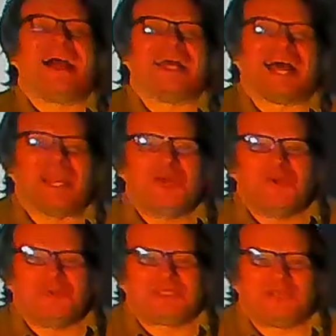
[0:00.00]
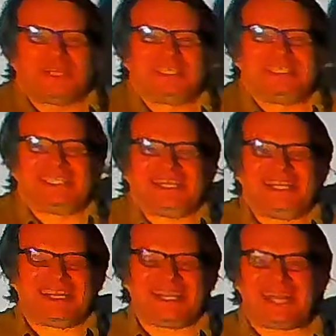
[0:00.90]
Hello, so this is
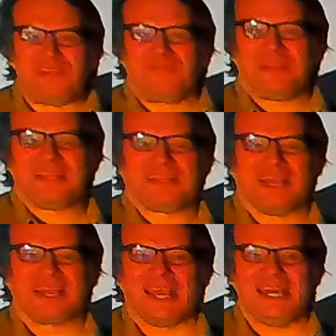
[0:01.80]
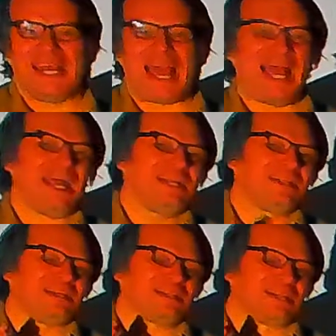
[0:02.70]
David again, and
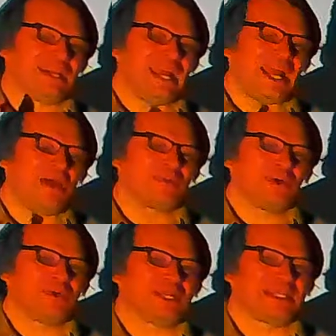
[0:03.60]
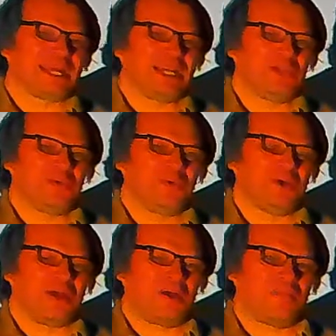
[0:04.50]
today I'm going to tell you
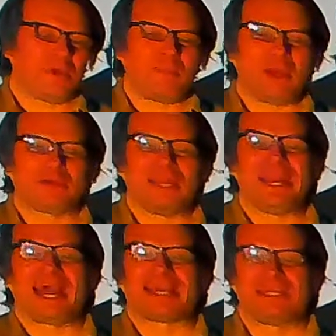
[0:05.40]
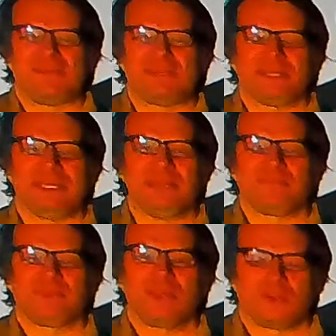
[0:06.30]
about an activity
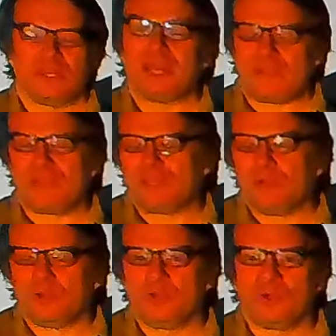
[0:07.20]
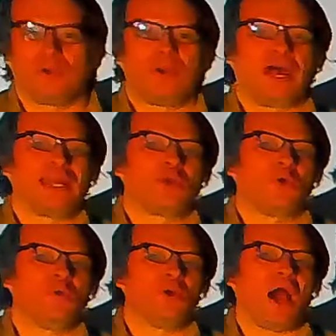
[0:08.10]
that I think you could do online
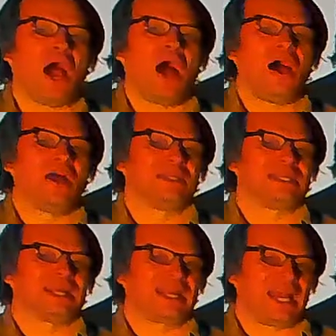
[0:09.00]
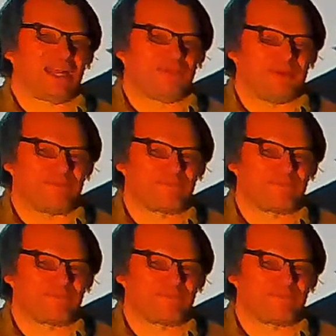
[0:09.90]
called Art Gallery.